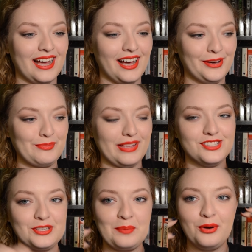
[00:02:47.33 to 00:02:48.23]
and
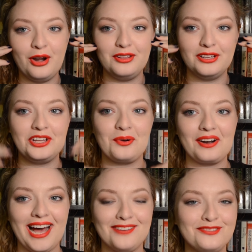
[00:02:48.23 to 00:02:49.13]
so I put it on the lower
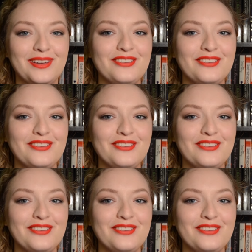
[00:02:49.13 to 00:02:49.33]
half of my